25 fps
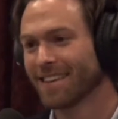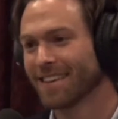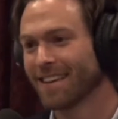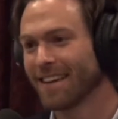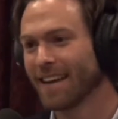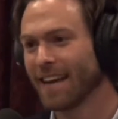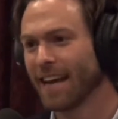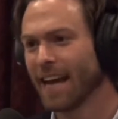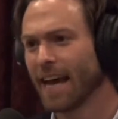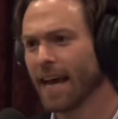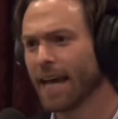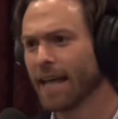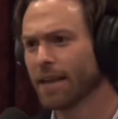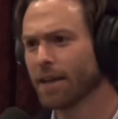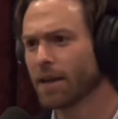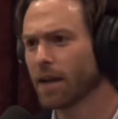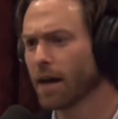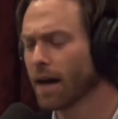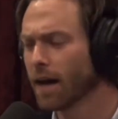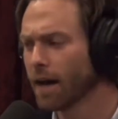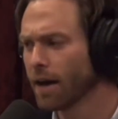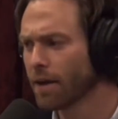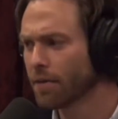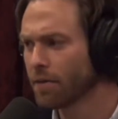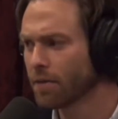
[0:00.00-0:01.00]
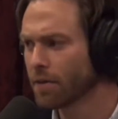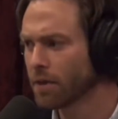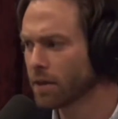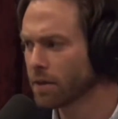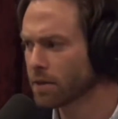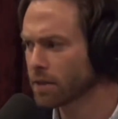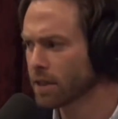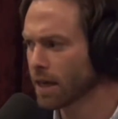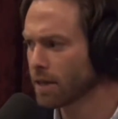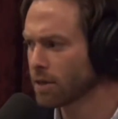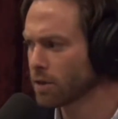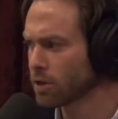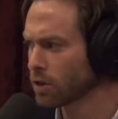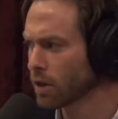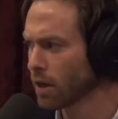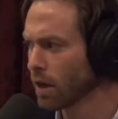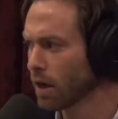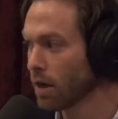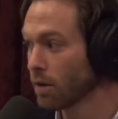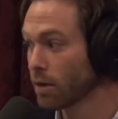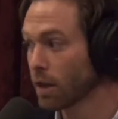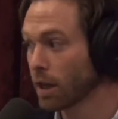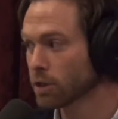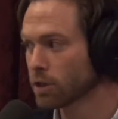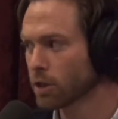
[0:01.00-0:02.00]
And the scientist is like,
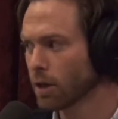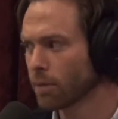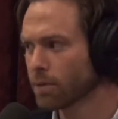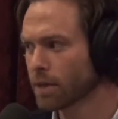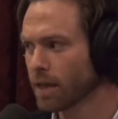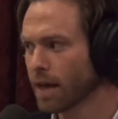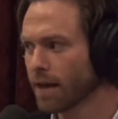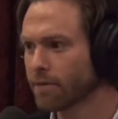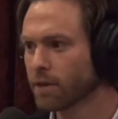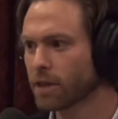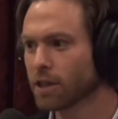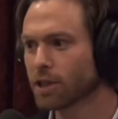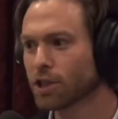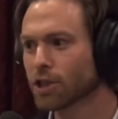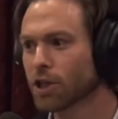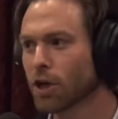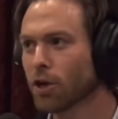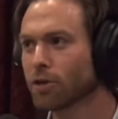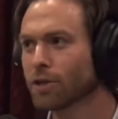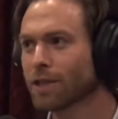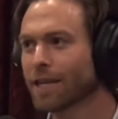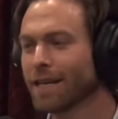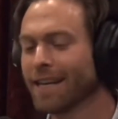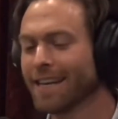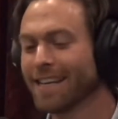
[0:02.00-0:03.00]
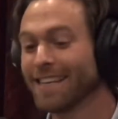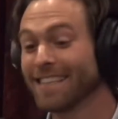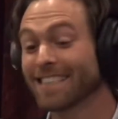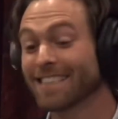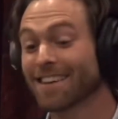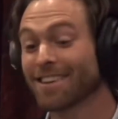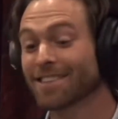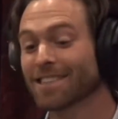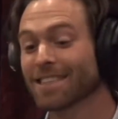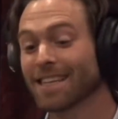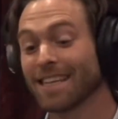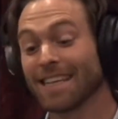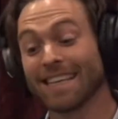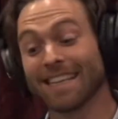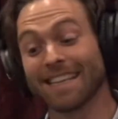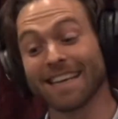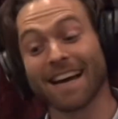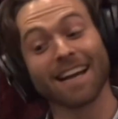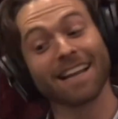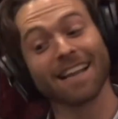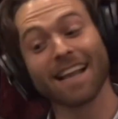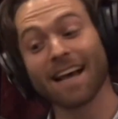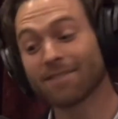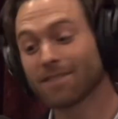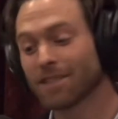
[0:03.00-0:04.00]
"Oh, that's not what the evidence shows." And he
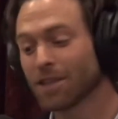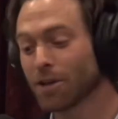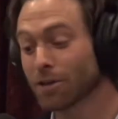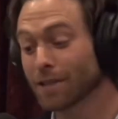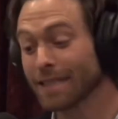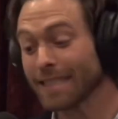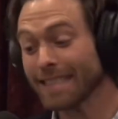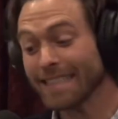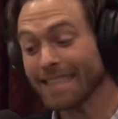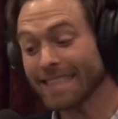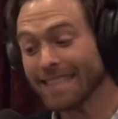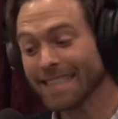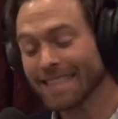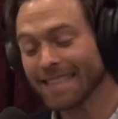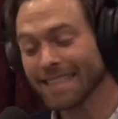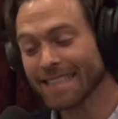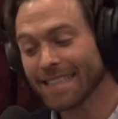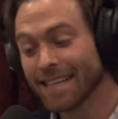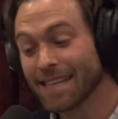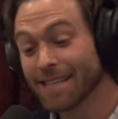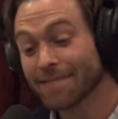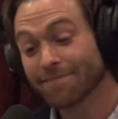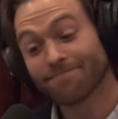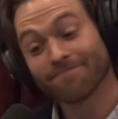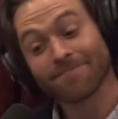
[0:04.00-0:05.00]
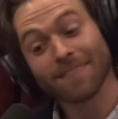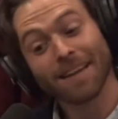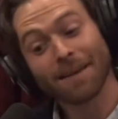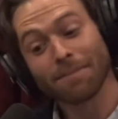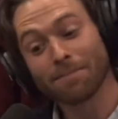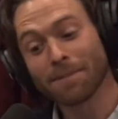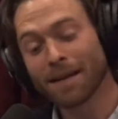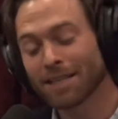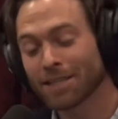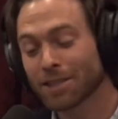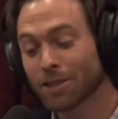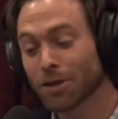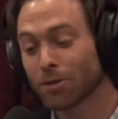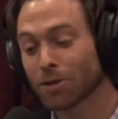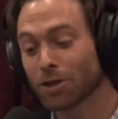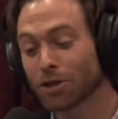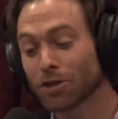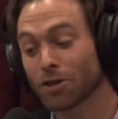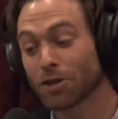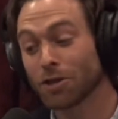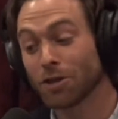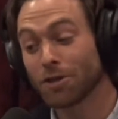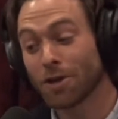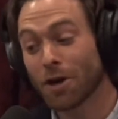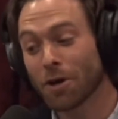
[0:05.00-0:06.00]
kind of laughs. He goes, "I'm not so sure
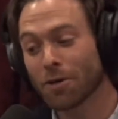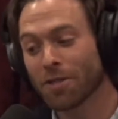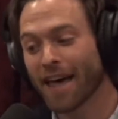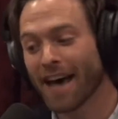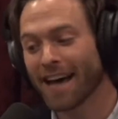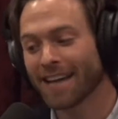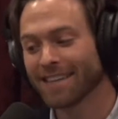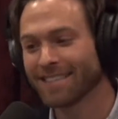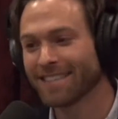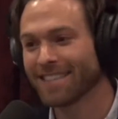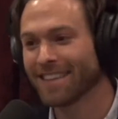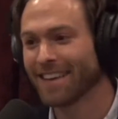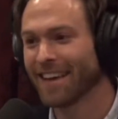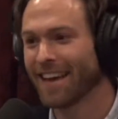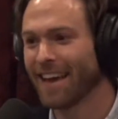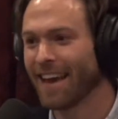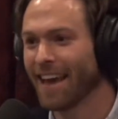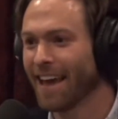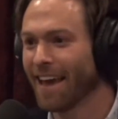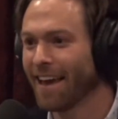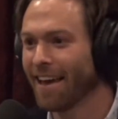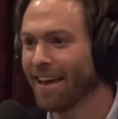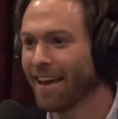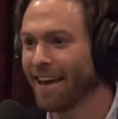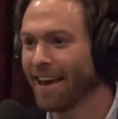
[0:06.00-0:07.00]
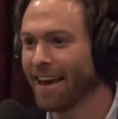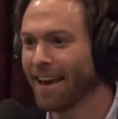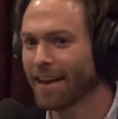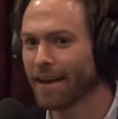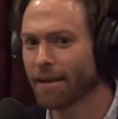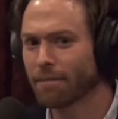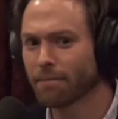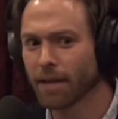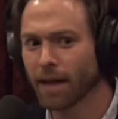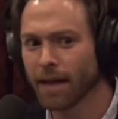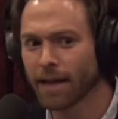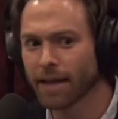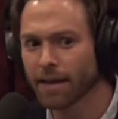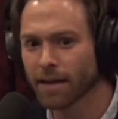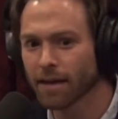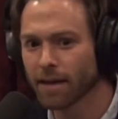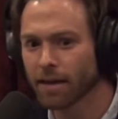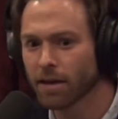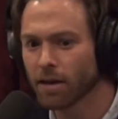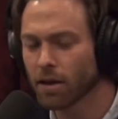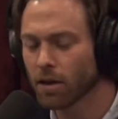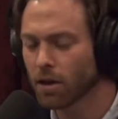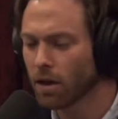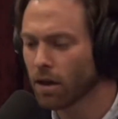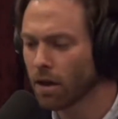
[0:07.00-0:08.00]
you know that." And I'm like,
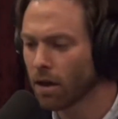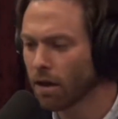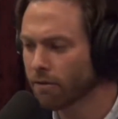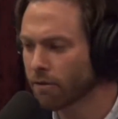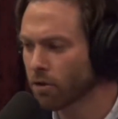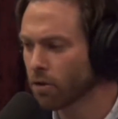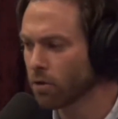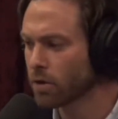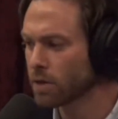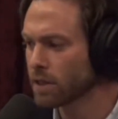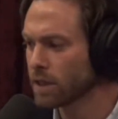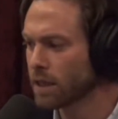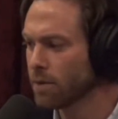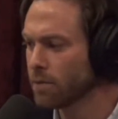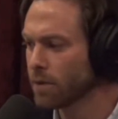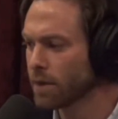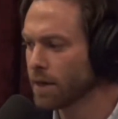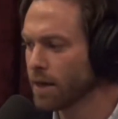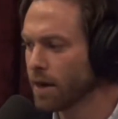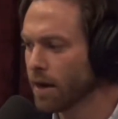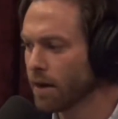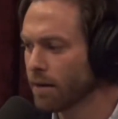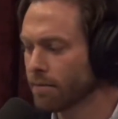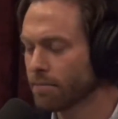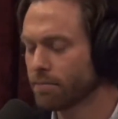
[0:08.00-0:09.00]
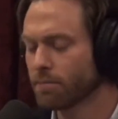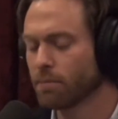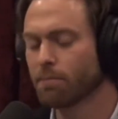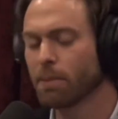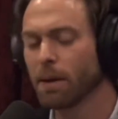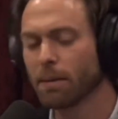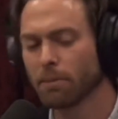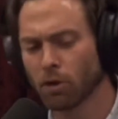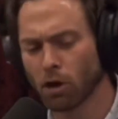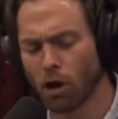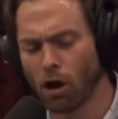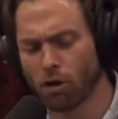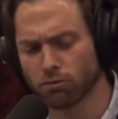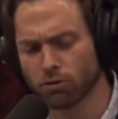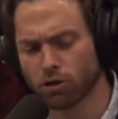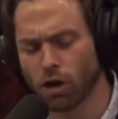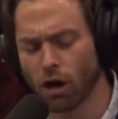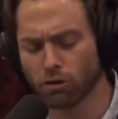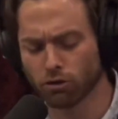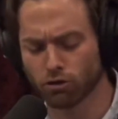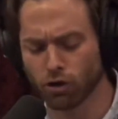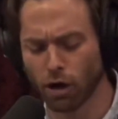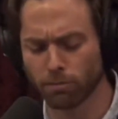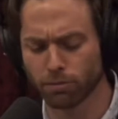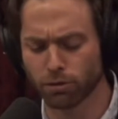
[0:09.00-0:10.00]
"Of course he would know." People are like, "Oh,
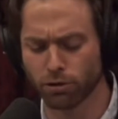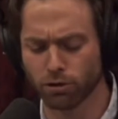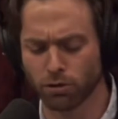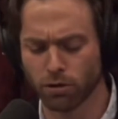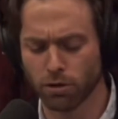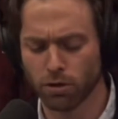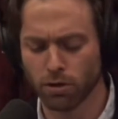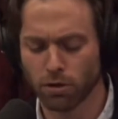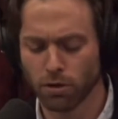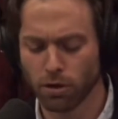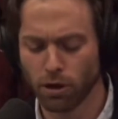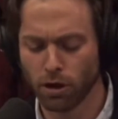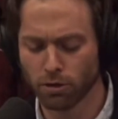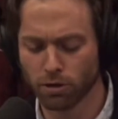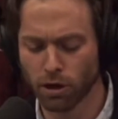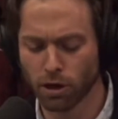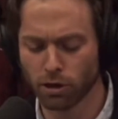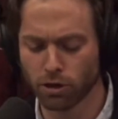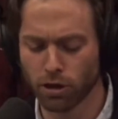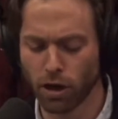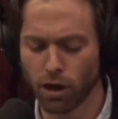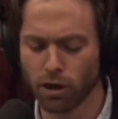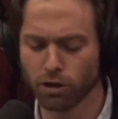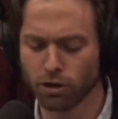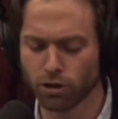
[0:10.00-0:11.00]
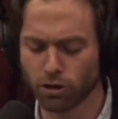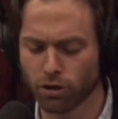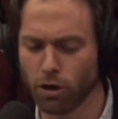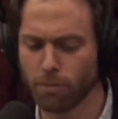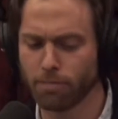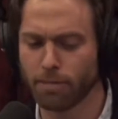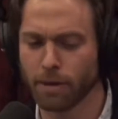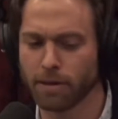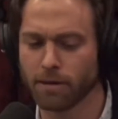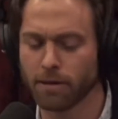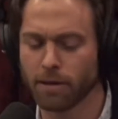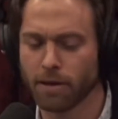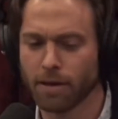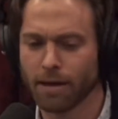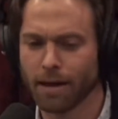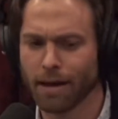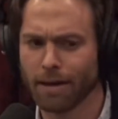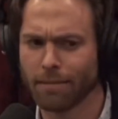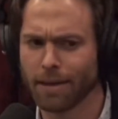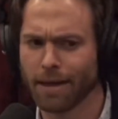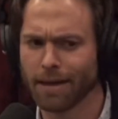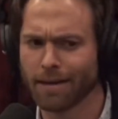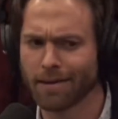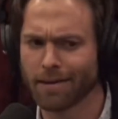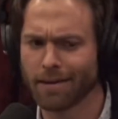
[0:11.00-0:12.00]
Donald Trump's anti-science. He's stupid." I'm
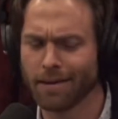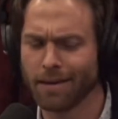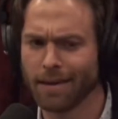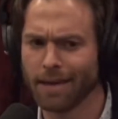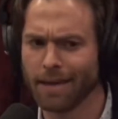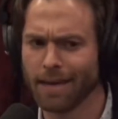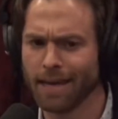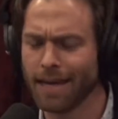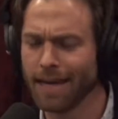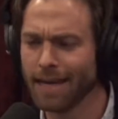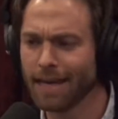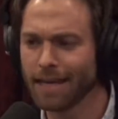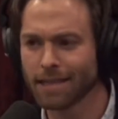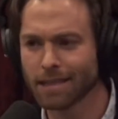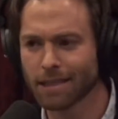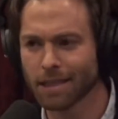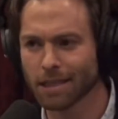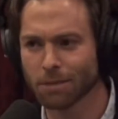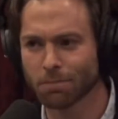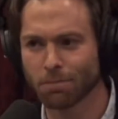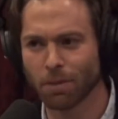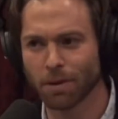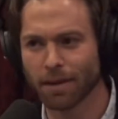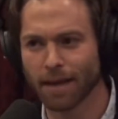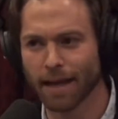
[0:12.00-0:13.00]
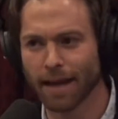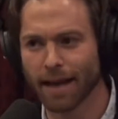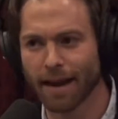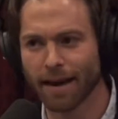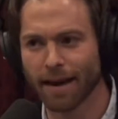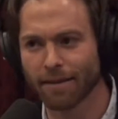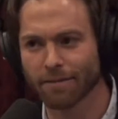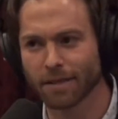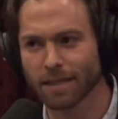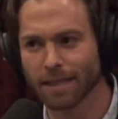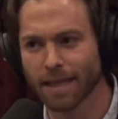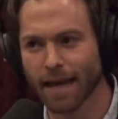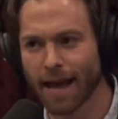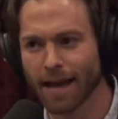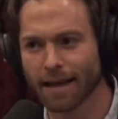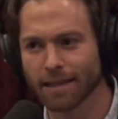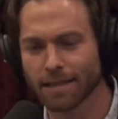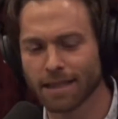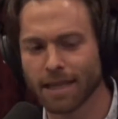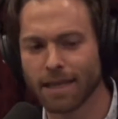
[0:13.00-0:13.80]
like, he didn't just pull that out of his ass.